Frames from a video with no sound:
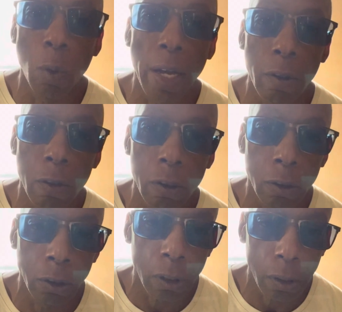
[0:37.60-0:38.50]
why I don't owe
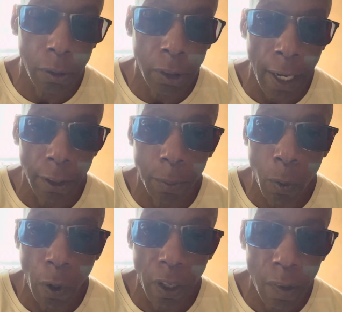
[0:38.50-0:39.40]
child
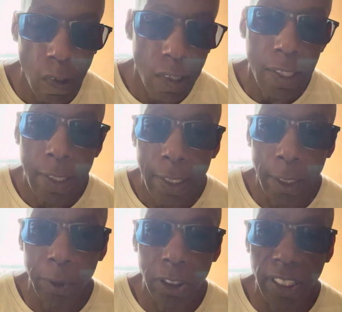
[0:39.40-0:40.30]
support,
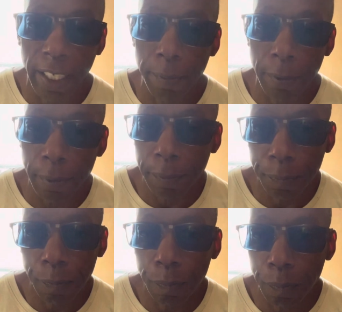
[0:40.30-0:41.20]
I'm disabled.
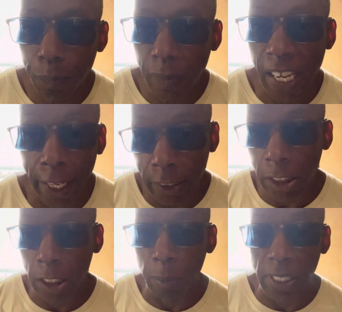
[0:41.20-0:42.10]
I had a
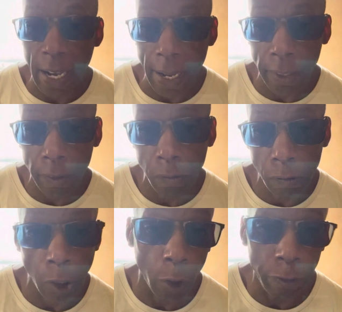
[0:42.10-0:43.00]
TBI,
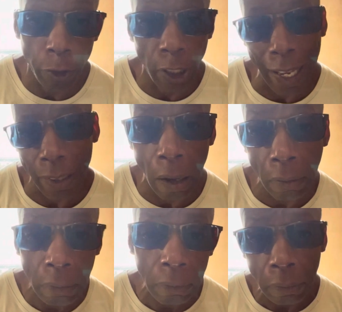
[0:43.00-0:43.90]
so if you're like,
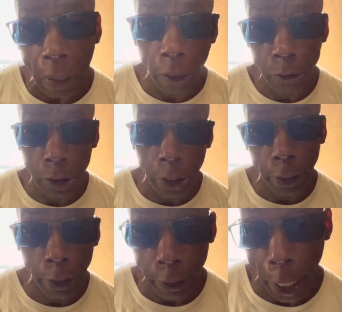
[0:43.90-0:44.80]
oh, I don't see
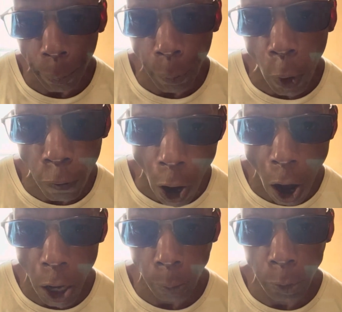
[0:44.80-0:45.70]
you, you got both
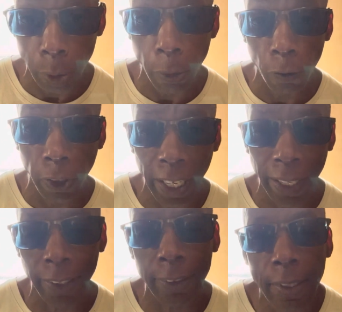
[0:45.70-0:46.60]
arms and both
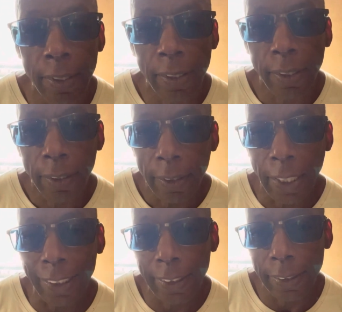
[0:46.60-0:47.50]
legs,
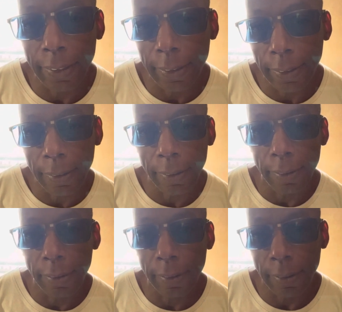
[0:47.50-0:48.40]

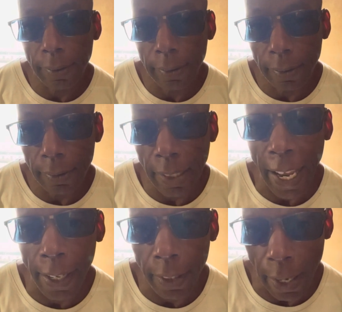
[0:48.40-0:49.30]
that's
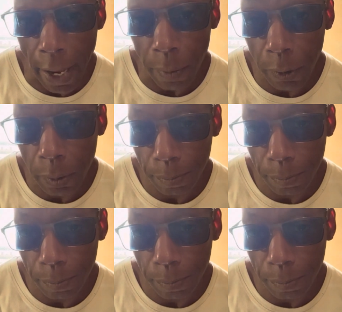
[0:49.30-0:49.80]
handicapped.